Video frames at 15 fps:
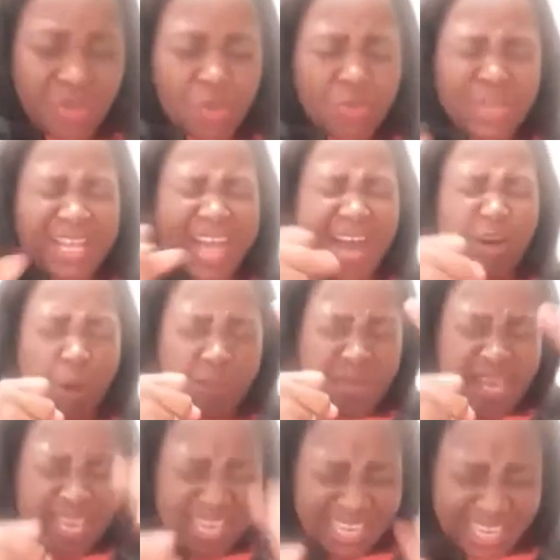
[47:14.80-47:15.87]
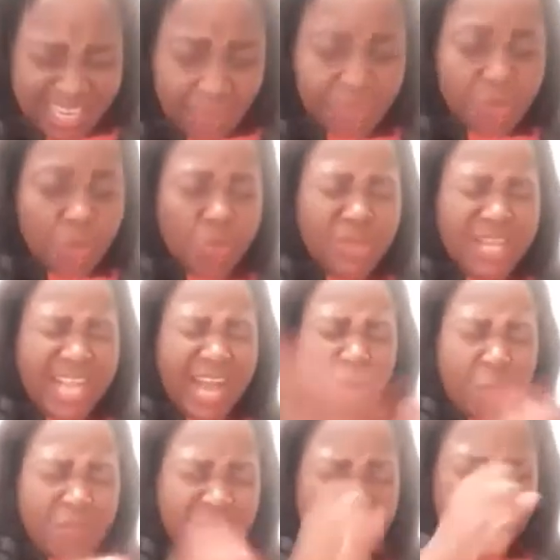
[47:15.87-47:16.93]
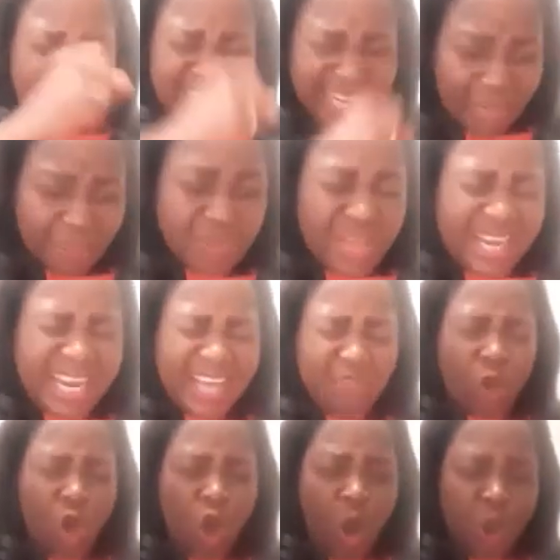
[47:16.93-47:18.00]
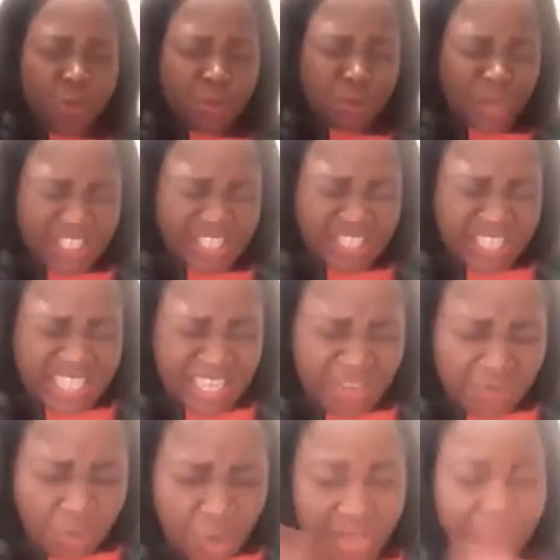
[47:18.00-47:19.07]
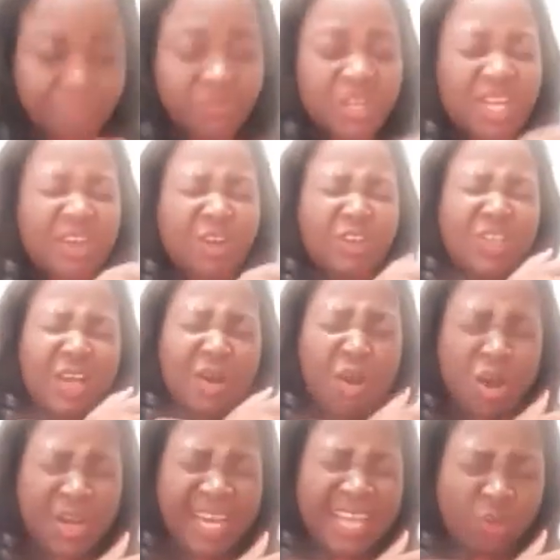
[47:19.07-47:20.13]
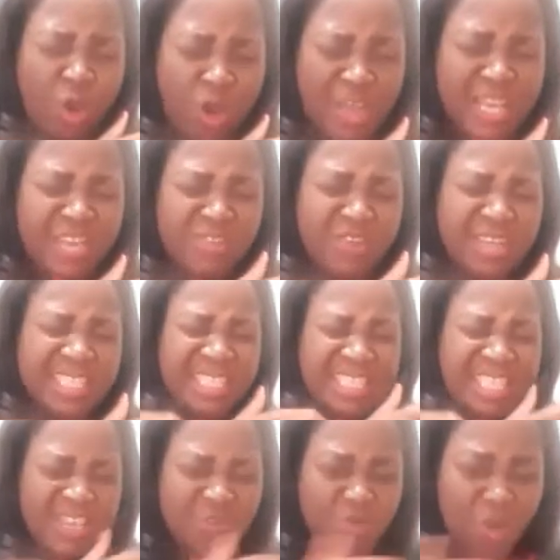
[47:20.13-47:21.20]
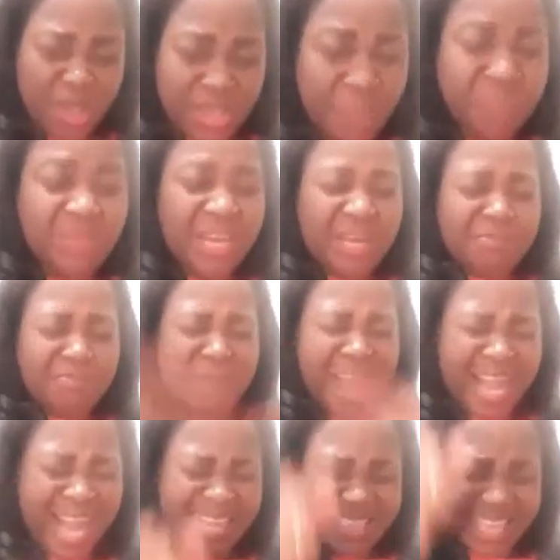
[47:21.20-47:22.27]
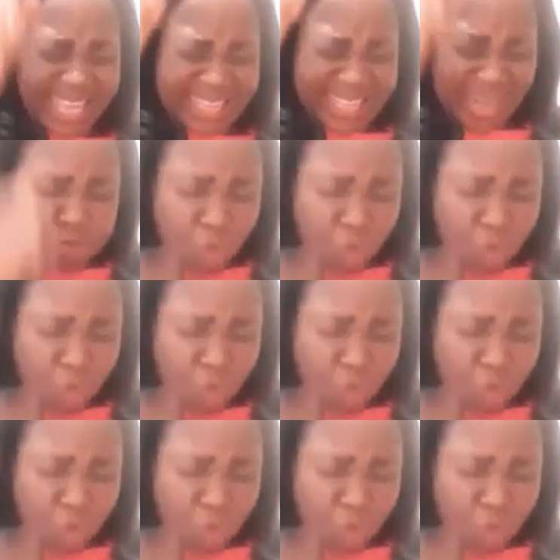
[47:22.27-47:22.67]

We cannot be hindered. We cannot be hindered. Let all obstructions give way. Let all hindrances give way. We enter